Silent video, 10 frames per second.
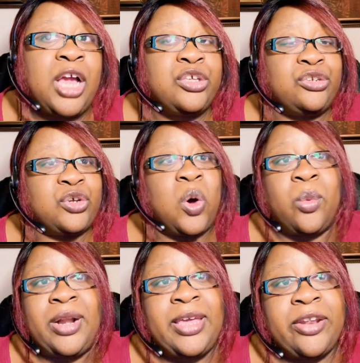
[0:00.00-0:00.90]
You don't
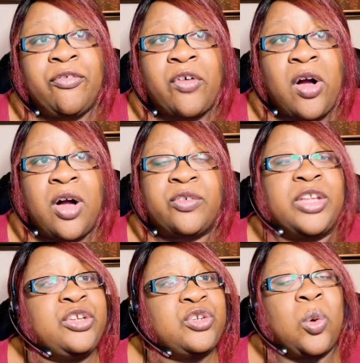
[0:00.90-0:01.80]
want to get involved,
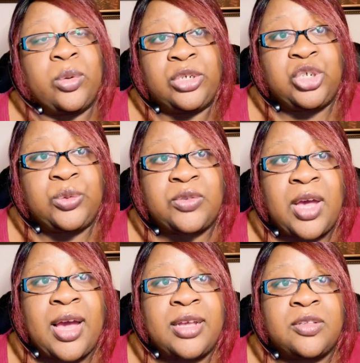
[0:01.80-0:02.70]
and you don't want to choose
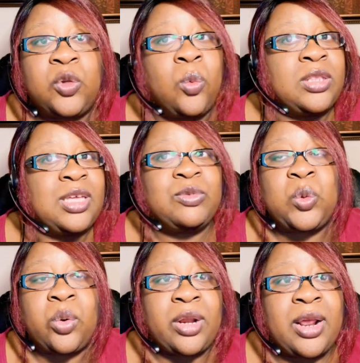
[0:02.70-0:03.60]
sides. You want them to
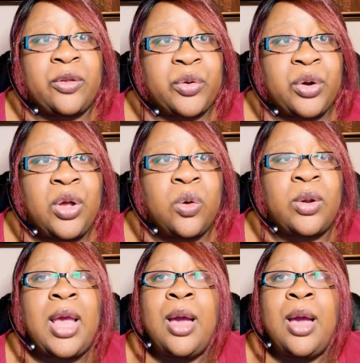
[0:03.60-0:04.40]
work it out on their own.